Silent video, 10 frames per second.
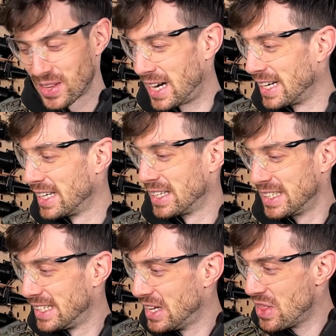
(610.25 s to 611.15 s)
I
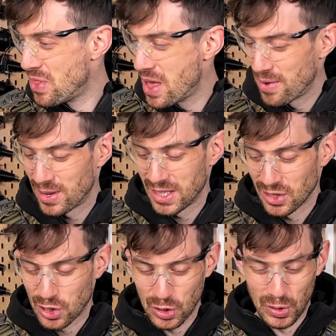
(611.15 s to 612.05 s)
never
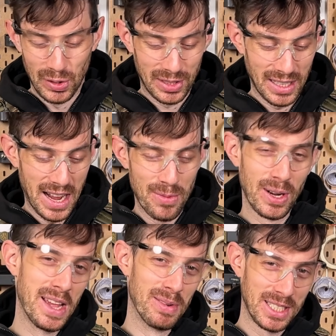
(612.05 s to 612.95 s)
thought I
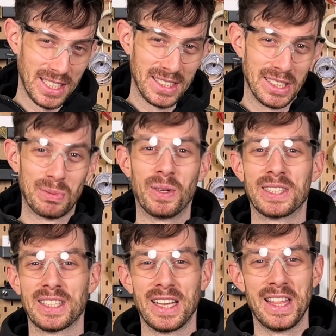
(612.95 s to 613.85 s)
will ever say this, but
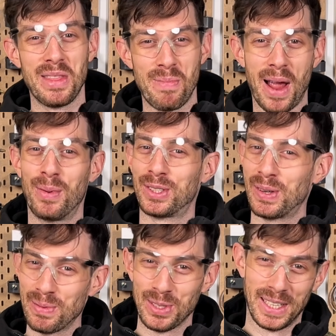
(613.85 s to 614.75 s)
the bipod
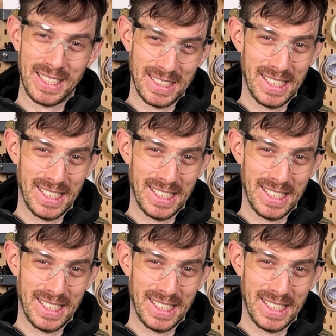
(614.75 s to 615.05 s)
grip was actually